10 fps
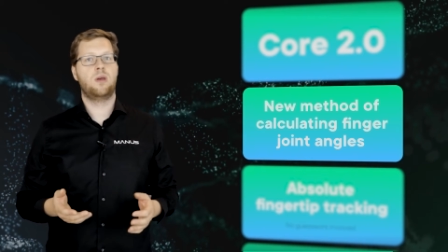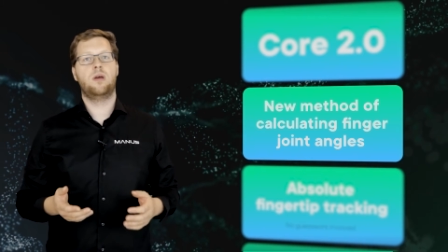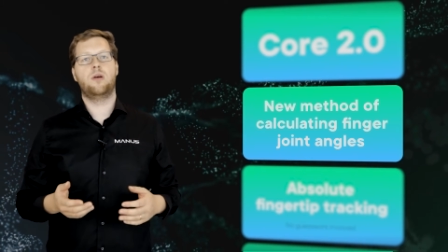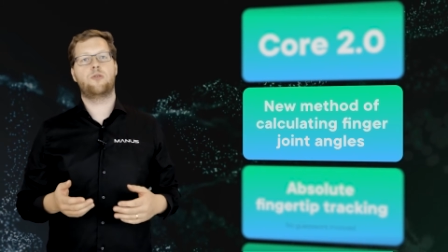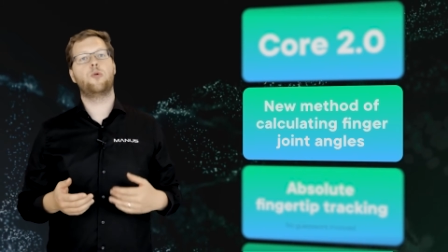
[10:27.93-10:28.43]

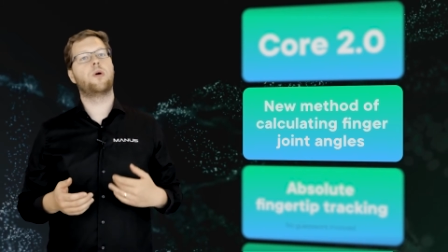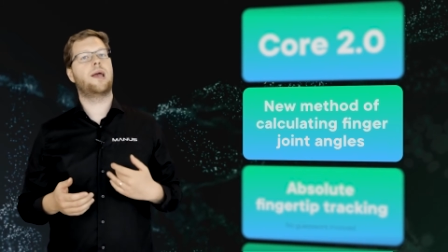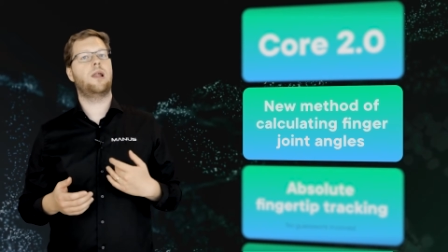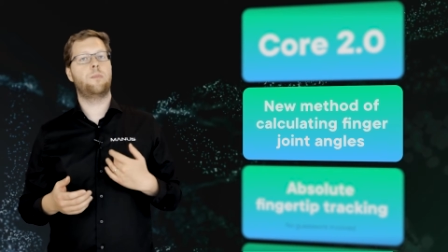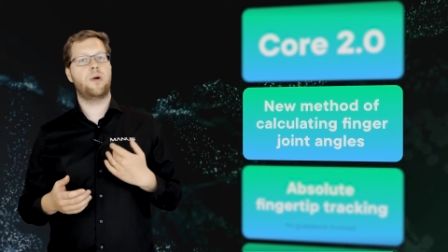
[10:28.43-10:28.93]
And through a
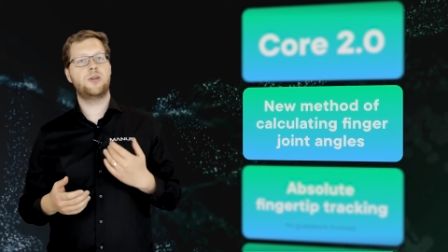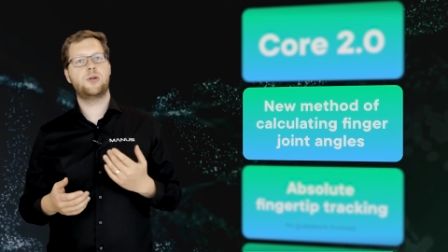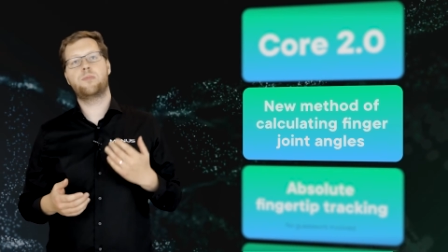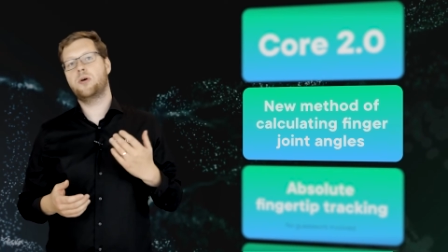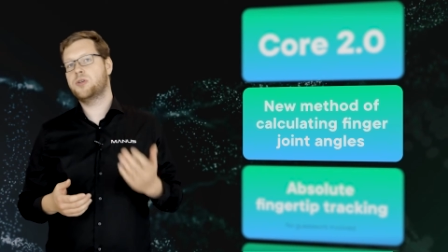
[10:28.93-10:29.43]

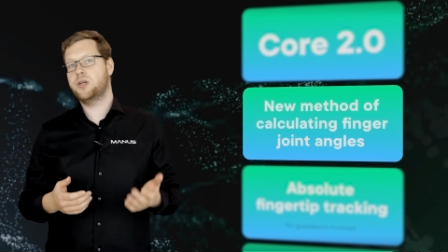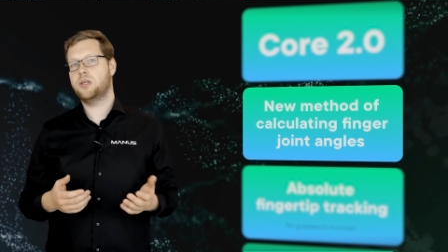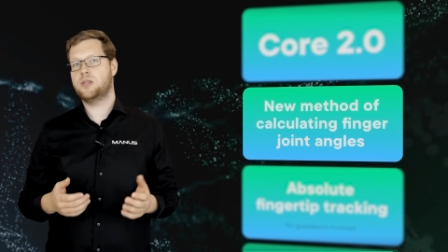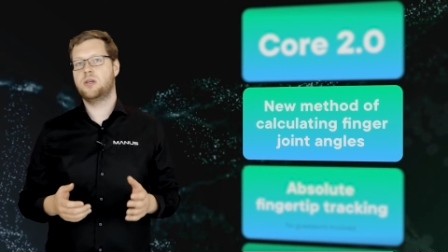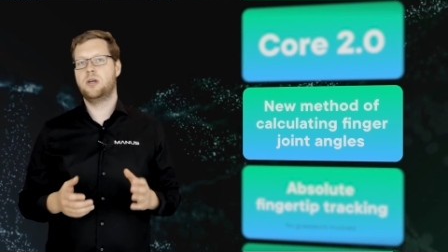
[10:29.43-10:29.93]
calibration
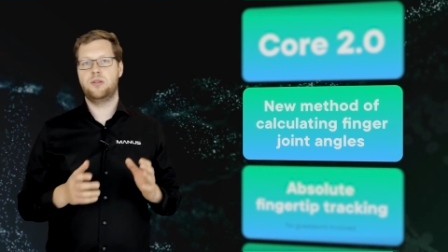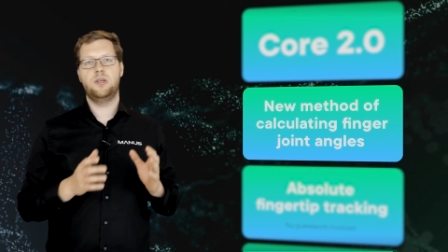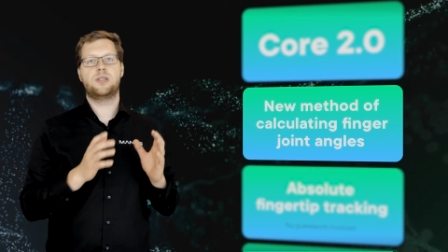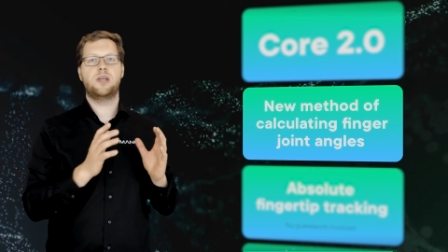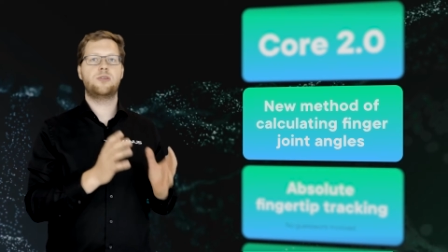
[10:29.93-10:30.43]
process,
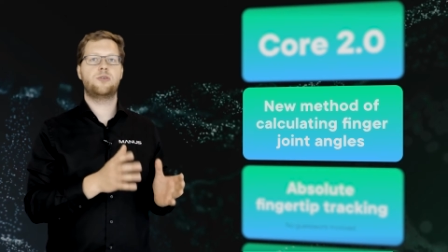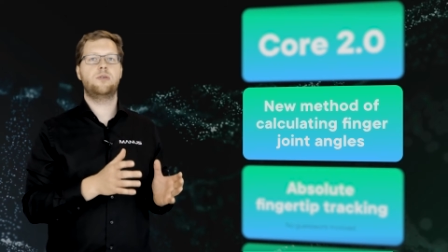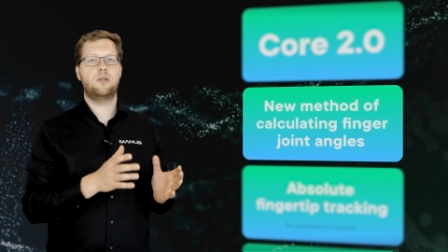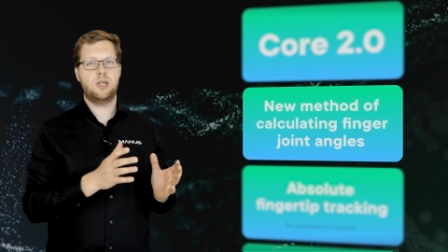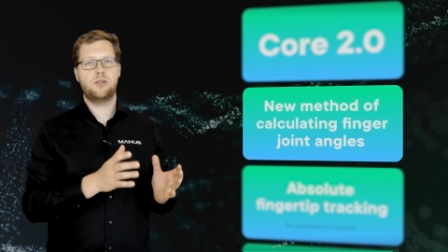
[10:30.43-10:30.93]
these
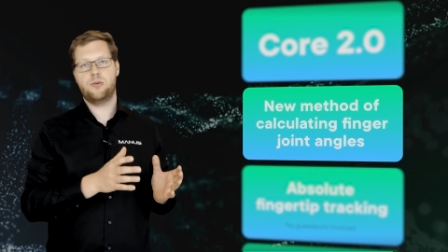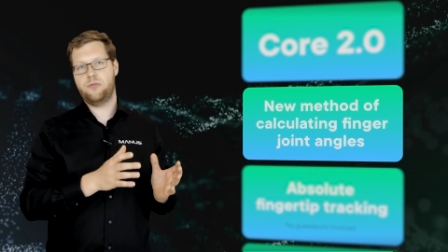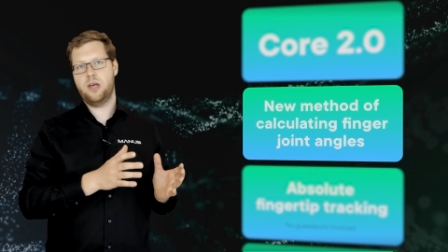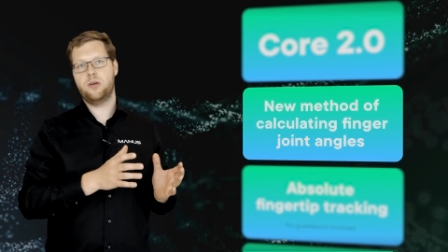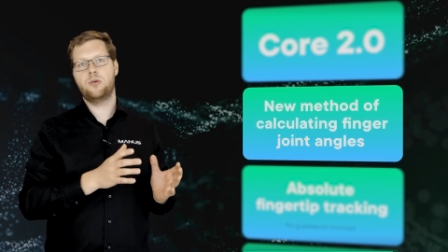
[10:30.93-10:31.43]
sensor
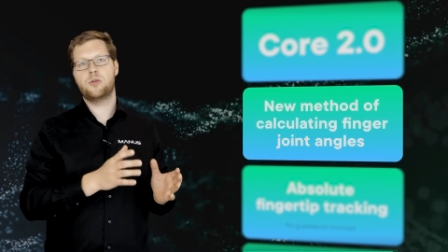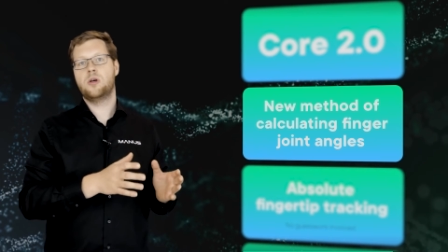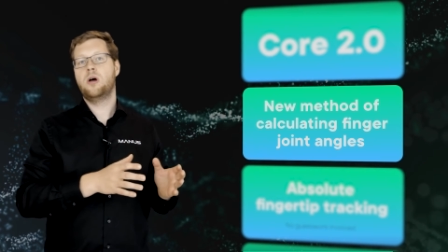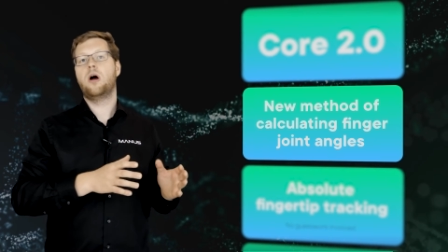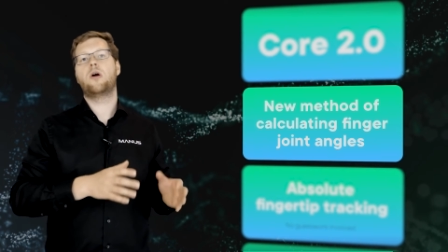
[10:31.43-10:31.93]
values
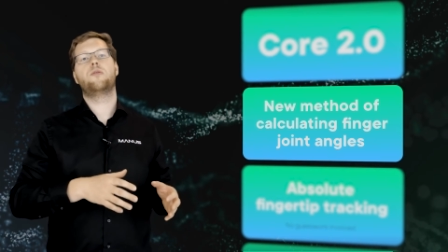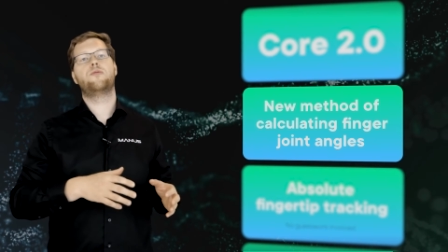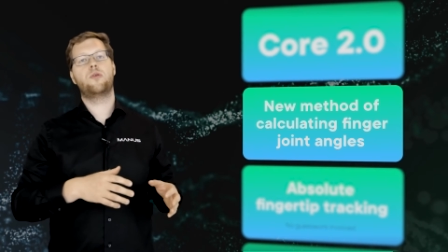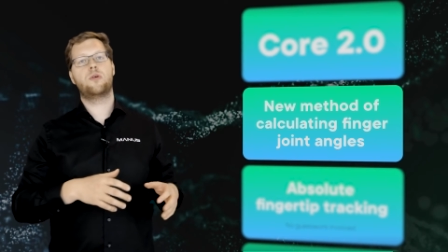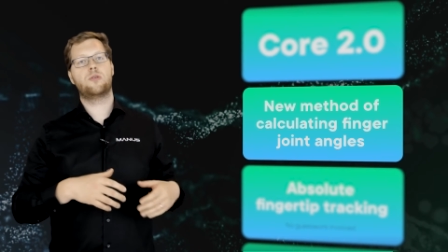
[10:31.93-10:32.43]
are
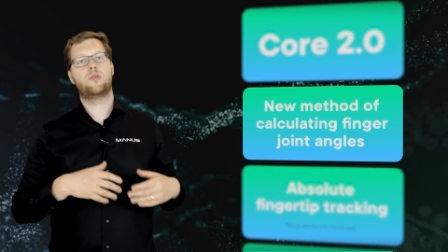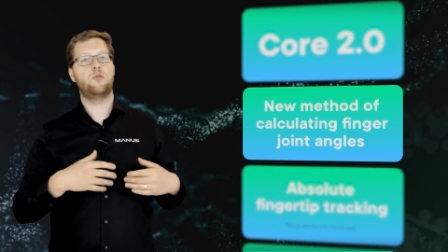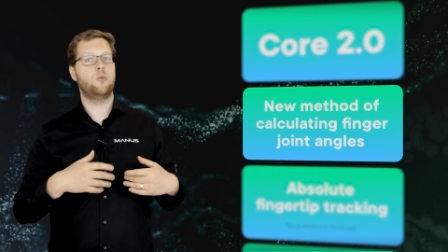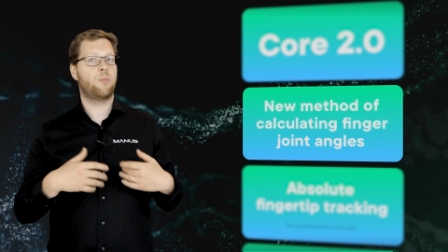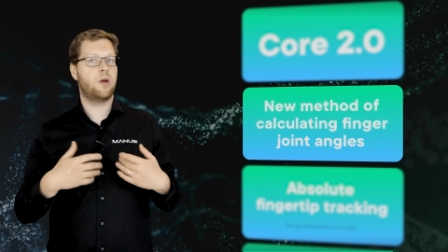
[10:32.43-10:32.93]
converted
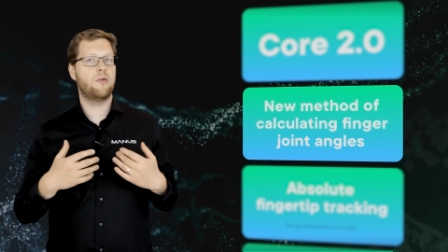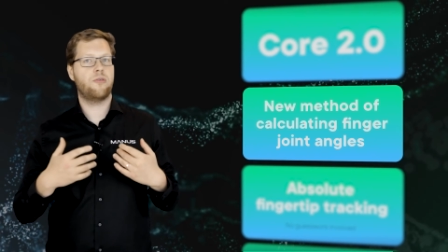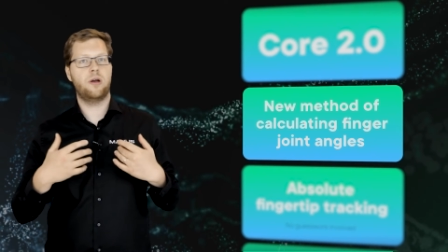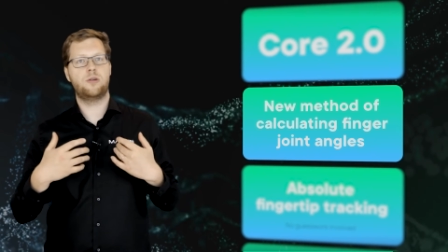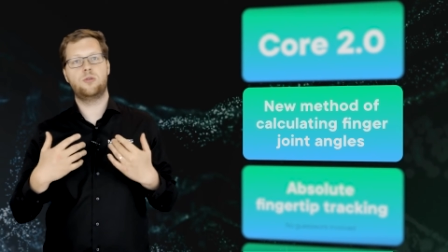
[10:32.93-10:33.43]
to
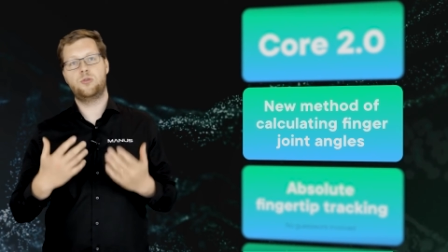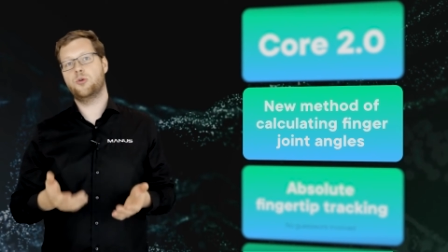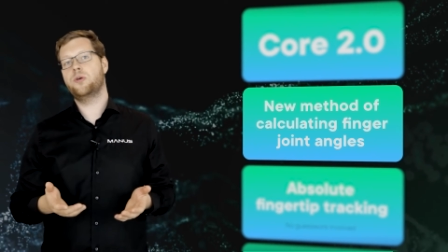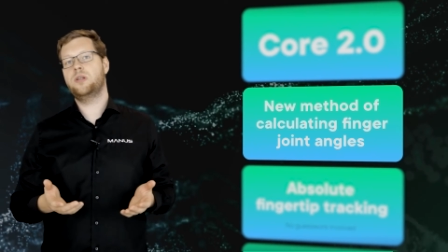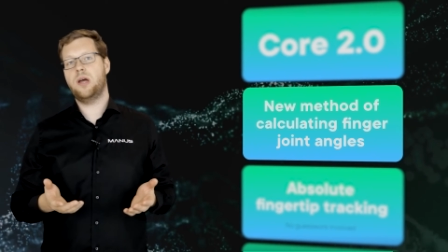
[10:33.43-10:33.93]
predefined
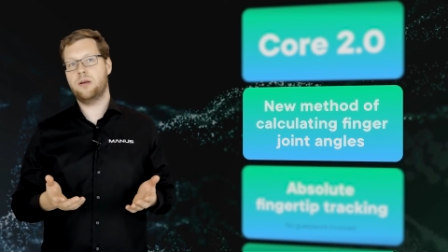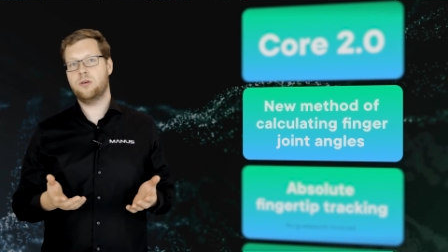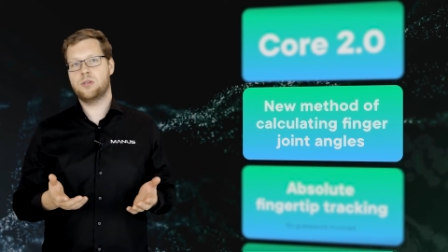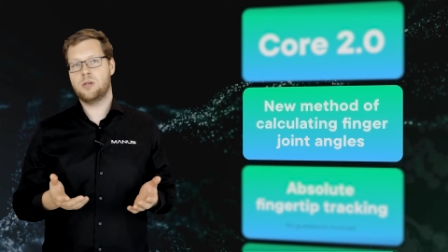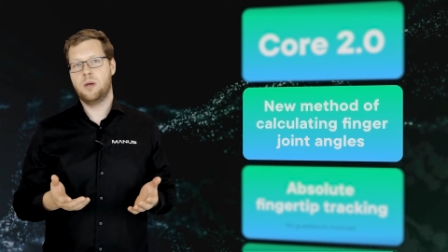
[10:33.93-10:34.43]
joint angles,